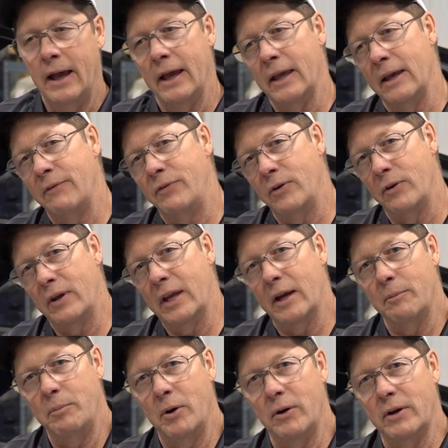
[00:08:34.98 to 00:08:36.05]
If you get
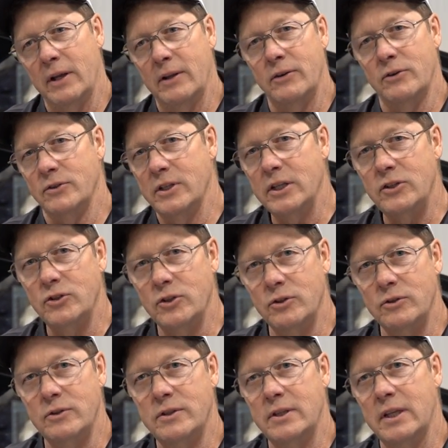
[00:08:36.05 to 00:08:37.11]
a boat and there's
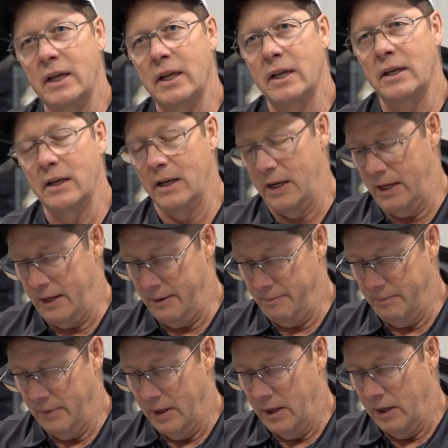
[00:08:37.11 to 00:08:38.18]
issues, then